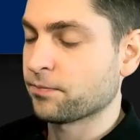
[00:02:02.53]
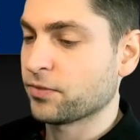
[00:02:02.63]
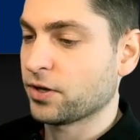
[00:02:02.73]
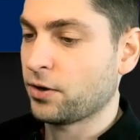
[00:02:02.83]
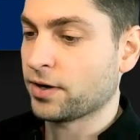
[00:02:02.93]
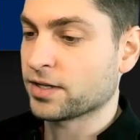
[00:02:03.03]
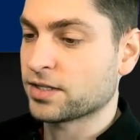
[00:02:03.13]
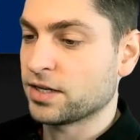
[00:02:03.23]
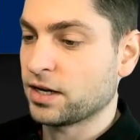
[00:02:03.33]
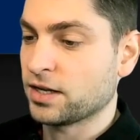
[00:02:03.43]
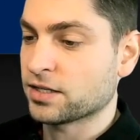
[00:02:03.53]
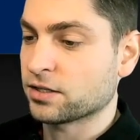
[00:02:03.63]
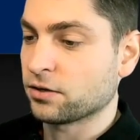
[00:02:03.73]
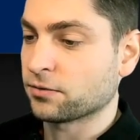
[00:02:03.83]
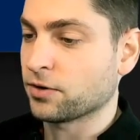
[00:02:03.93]
And now you can see a list
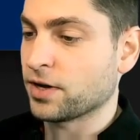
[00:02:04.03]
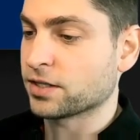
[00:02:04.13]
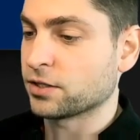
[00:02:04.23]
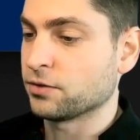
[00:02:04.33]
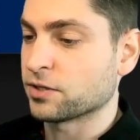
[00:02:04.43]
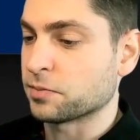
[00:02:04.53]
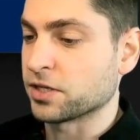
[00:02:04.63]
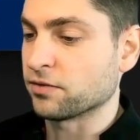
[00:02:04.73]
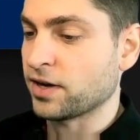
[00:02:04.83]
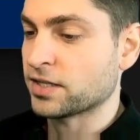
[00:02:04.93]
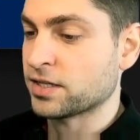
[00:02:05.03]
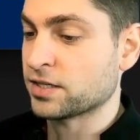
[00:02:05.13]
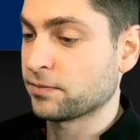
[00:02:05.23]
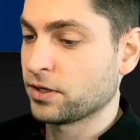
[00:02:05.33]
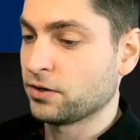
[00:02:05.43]
of connected U S B devices.
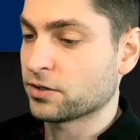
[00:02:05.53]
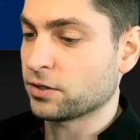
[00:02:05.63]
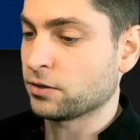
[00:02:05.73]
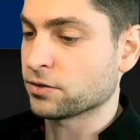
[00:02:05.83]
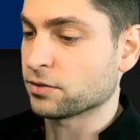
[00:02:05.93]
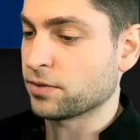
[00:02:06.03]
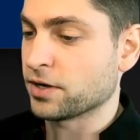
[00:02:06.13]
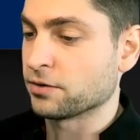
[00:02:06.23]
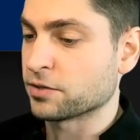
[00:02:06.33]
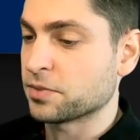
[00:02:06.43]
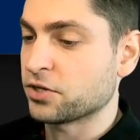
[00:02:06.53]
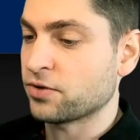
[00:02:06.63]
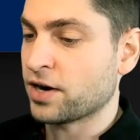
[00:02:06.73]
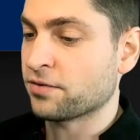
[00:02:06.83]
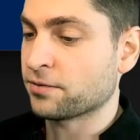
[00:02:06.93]
Here is also my U S B
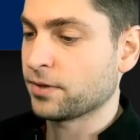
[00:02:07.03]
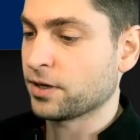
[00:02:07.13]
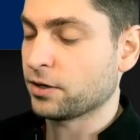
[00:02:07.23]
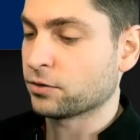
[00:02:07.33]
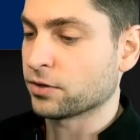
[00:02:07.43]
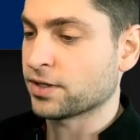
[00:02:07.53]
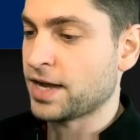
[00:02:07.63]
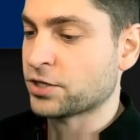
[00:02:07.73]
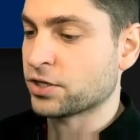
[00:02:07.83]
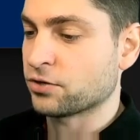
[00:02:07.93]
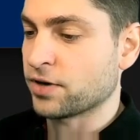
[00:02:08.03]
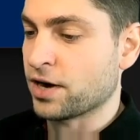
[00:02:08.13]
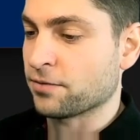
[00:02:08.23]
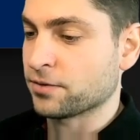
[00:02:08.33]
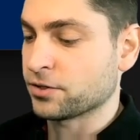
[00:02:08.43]
drive. And now to attach the
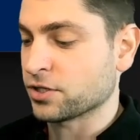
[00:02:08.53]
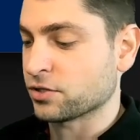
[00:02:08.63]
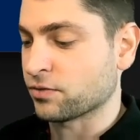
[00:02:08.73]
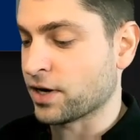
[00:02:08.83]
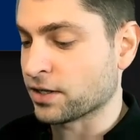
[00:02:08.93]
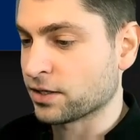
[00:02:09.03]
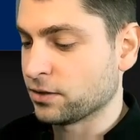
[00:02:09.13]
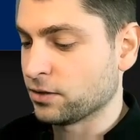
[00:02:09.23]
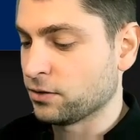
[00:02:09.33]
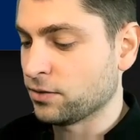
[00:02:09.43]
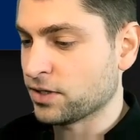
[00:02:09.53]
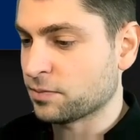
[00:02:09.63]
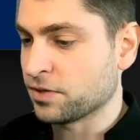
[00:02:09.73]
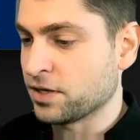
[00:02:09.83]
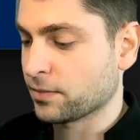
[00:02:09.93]
drive, just write U S
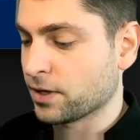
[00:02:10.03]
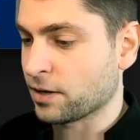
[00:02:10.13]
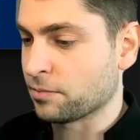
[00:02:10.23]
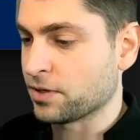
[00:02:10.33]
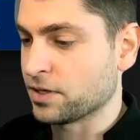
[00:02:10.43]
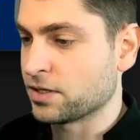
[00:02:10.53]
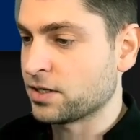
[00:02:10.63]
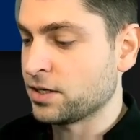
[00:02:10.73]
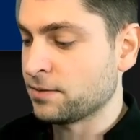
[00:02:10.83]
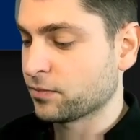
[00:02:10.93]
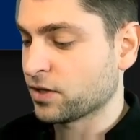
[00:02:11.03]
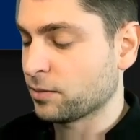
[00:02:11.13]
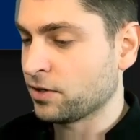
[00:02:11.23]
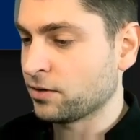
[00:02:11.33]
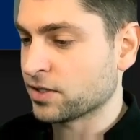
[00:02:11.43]
B I P D
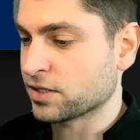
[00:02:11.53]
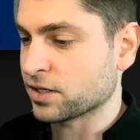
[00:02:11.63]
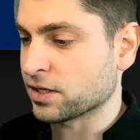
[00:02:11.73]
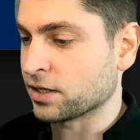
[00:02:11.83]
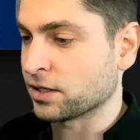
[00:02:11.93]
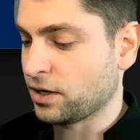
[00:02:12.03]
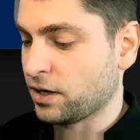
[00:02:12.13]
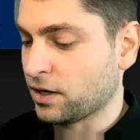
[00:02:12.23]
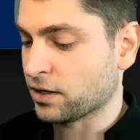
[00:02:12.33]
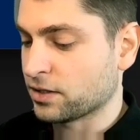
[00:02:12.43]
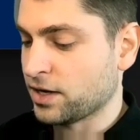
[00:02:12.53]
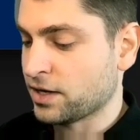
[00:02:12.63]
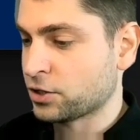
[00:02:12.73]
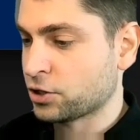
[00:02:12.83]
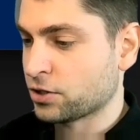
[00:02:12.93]
W S L
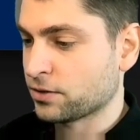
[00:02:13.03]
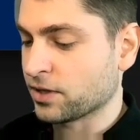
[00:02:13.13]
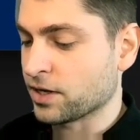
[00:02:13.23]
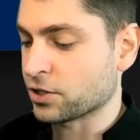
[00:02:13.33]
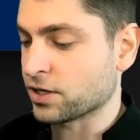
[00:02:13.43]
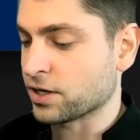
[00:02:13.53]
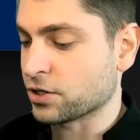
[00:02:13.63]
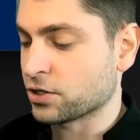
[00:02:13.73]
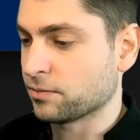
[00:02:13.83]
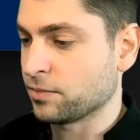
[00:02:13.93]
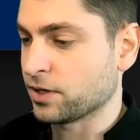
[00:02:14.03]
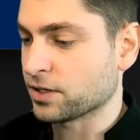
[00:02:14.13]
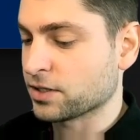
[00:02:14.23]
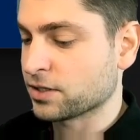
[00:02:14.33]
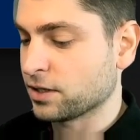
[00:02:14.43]
attach dash dash
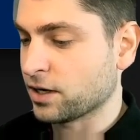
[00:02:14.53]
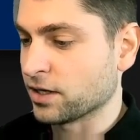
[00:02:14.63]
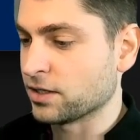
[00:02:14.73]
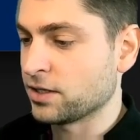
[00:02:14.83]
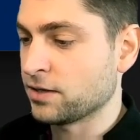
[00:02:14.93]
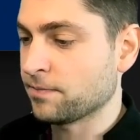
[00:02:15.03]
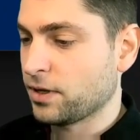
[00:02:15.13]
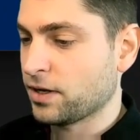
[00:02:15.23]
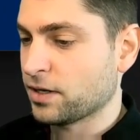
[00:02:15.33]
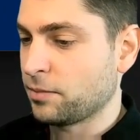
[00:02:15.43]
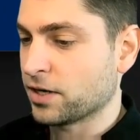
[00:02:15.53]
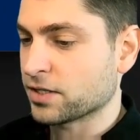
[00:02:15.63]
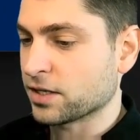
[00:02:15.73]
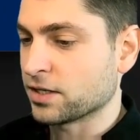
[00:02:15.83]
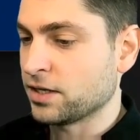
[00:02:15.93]
bus I D. And the bus I
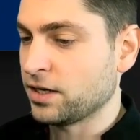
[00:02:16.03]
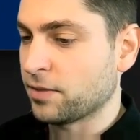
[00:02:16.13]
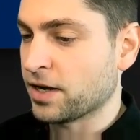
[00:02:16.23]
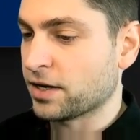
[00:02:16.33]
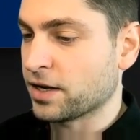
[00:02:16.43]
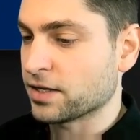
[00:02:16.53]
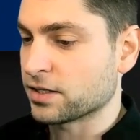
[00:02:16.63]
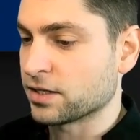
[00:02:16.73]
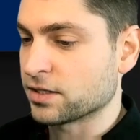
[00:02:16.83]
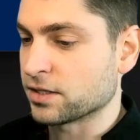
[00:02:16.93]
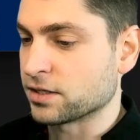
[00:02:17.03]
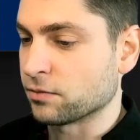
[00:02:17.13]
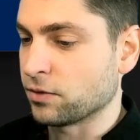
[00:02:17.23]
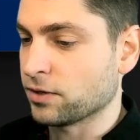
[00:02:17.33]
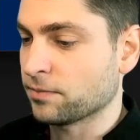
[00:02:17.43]
D, in my case, this is the
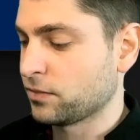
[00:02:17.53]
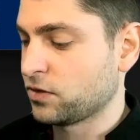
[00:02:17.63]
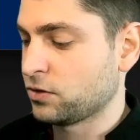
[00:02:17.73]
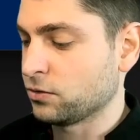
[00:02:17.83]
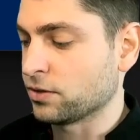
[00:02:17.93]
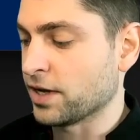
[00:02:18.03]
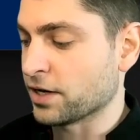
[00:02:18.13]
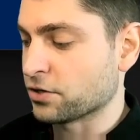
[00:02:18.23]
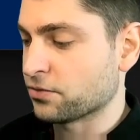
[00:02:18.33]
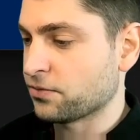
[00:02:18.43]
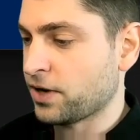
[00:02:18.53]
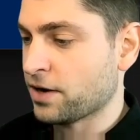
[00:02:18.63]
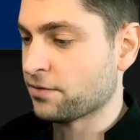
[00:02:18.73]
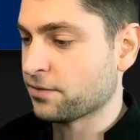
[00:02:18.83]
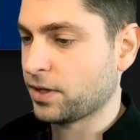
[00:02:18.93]
one. two dash
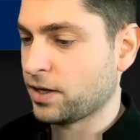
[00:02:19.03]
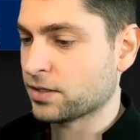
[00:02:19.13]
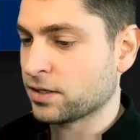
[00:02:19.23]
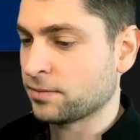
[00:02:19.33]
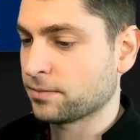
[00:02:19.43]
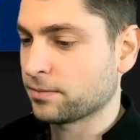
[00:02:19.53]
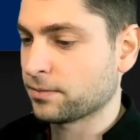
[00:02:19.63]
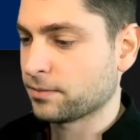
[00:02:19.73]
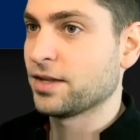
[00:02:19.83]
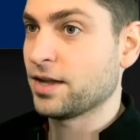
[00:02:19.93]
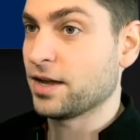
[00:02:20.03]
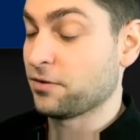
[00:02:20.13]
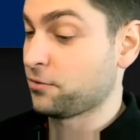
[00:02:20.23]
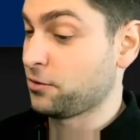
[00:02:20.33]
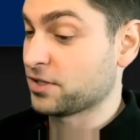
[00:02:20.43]
five, enter. And
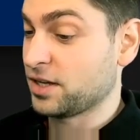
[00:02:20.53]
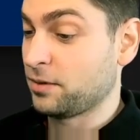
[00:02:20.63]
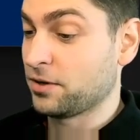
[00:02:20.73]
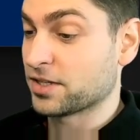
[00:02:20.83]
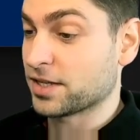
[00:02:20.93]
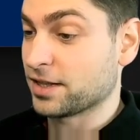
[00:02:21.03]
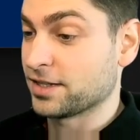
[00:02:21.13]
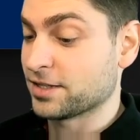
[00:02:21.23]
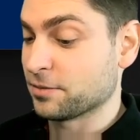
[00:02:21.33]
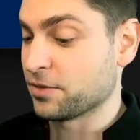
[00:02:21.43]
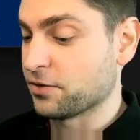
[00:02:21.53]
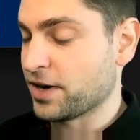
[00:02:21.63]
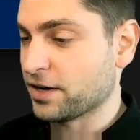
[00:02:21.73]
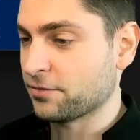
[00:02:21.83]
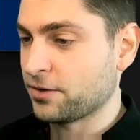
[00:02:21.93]
of course W S L needs to be
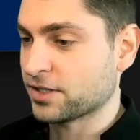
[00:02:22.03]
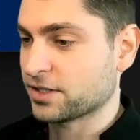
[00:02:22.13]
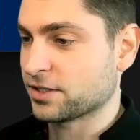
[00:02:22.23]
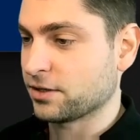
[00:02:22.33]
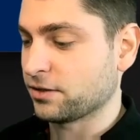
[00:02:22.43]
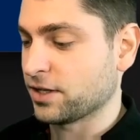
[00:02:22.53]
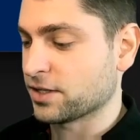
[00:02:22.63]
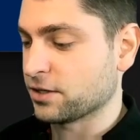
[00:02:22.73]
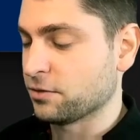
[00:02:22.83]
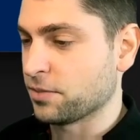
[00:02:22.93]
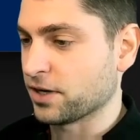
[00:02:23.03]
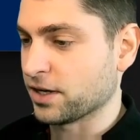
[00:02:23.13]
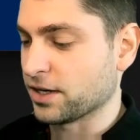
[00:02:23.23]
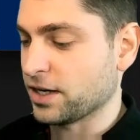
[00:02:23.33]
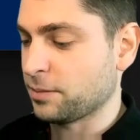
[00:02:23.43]
running first, so let's open
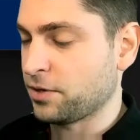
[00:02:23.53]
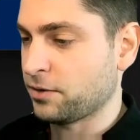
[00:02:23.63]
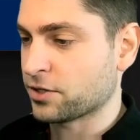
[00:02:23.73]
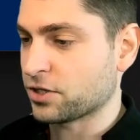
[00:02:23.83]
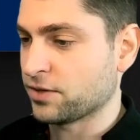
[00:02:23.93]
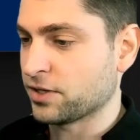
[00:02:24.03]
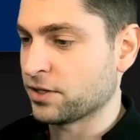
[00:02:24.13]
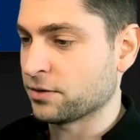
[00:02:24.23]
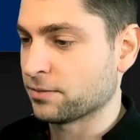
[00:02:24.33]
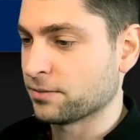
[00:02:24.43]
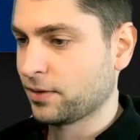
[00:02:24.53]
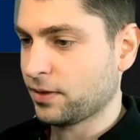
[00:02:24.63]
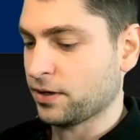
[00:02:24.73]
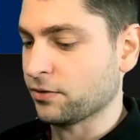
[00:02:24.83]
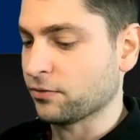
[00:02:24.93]
another PowerShell window
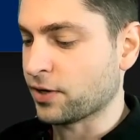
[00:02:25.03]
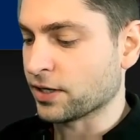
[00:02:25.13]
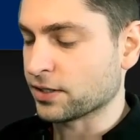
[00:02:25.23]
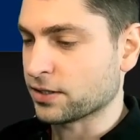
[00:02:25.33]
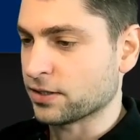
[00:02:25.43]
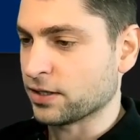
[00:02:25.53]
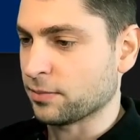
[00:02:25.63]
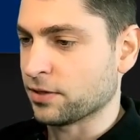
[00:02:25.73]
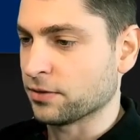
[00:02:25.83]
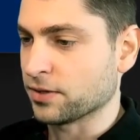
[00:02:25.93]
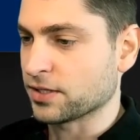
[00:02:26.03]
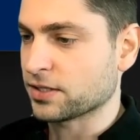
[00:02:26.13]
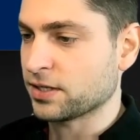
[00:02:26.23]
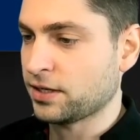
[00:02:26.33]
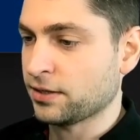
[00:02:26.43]
and write W S
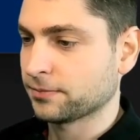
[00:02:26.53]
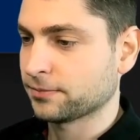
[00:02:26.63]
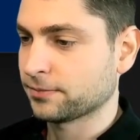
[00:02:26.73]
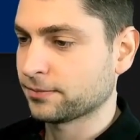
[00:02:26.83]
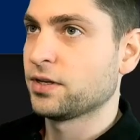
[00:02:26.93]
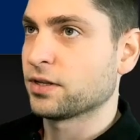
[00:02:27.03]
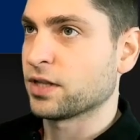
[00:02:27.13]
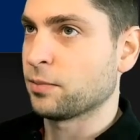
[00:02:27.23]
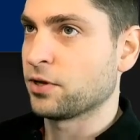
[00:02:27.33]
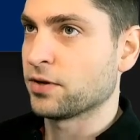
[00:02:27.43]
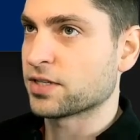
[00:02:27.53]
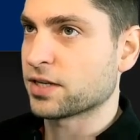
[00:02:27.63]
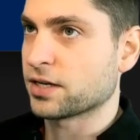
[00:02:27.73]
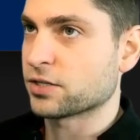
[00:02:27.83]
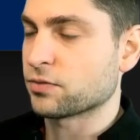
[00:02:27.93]
L. W S L
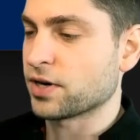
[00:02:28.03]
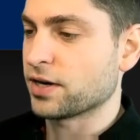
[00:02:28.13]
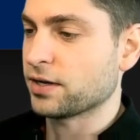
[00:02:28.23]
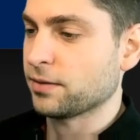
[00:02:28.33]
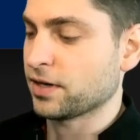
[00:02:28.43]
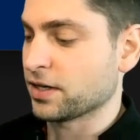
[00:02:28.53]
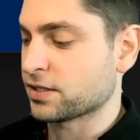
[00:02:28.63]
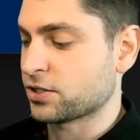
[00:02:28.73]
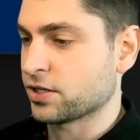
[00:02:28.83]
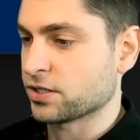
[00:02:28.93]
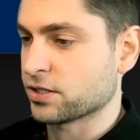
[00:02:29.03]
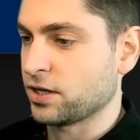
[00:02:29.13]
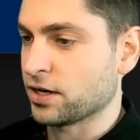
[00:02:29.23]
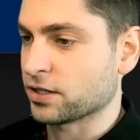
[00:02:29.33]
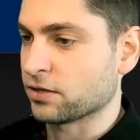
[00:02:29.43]
is running, and let's just
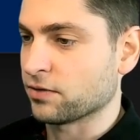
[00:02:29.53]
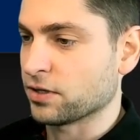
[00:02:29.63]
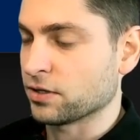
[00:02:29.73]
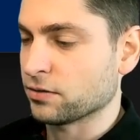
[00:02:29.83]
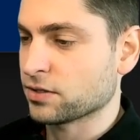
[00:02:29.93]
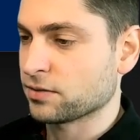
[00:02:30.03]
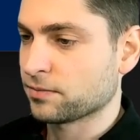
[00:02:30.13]
dock the Windows.